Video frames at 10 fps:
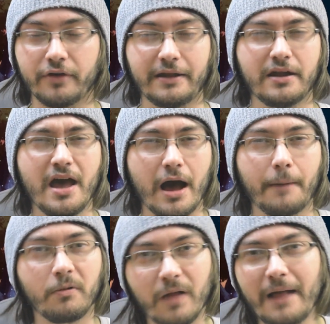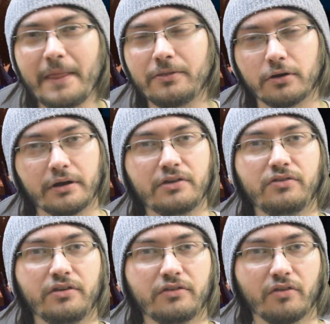And I'm glad that there
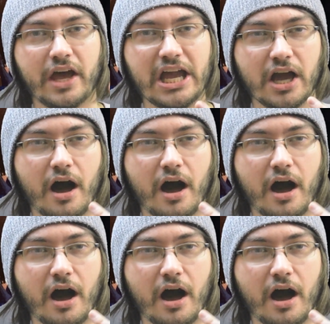is this, like,